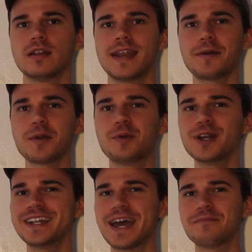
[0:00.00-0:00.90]
Now I
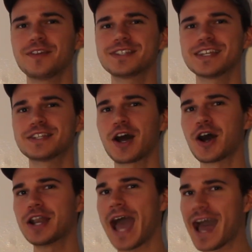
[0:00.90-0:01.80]
put an emphasis
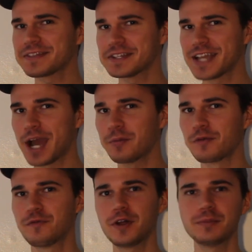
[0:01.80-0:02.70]
on at the time of
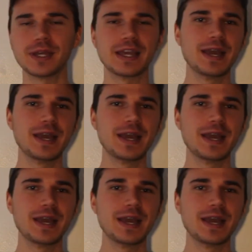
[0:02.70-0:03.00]
filming